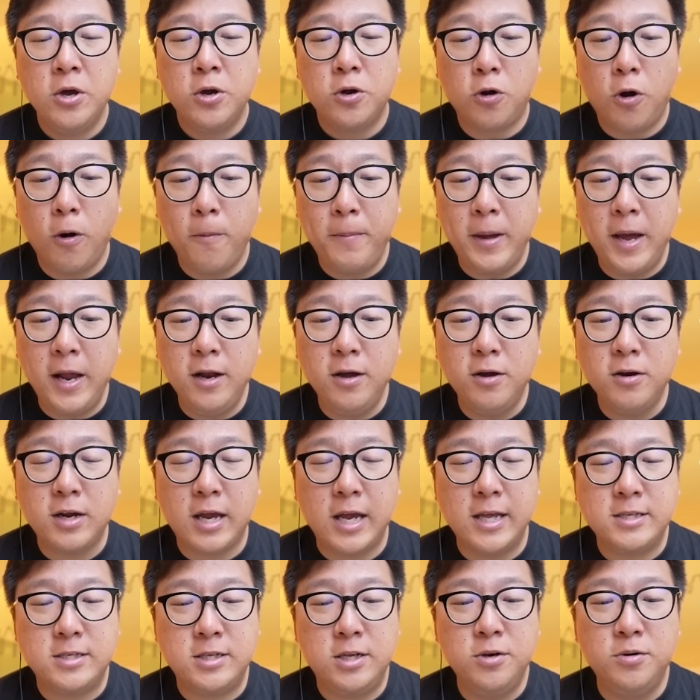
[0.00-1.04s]
Cobalion
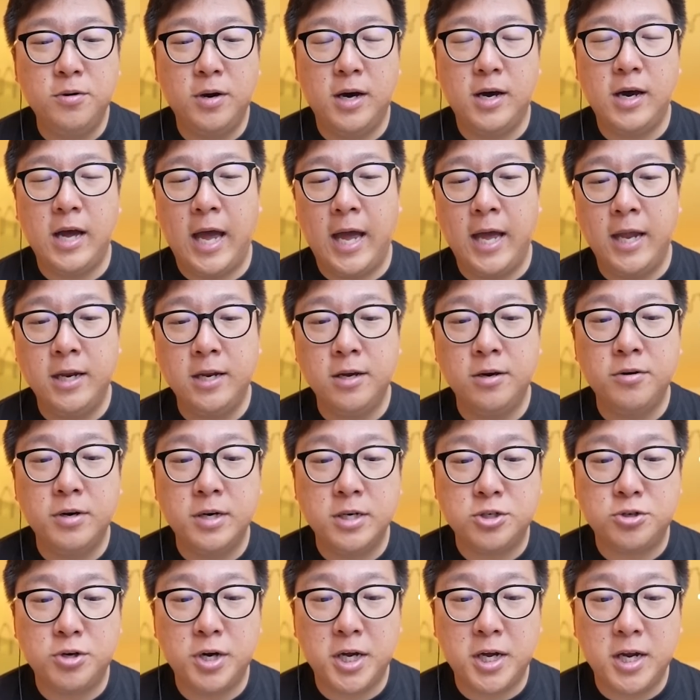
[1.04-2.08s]
can still handle a
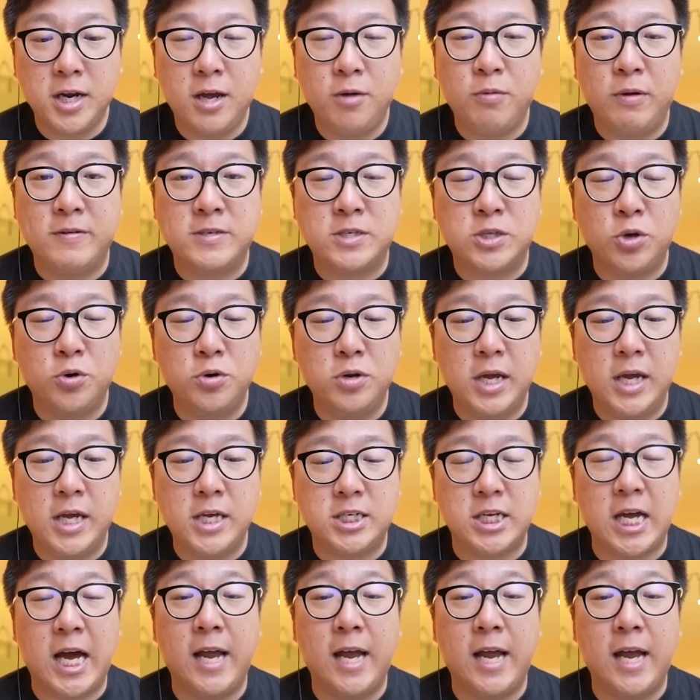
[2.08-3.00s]
Dragonite with Stone Edge.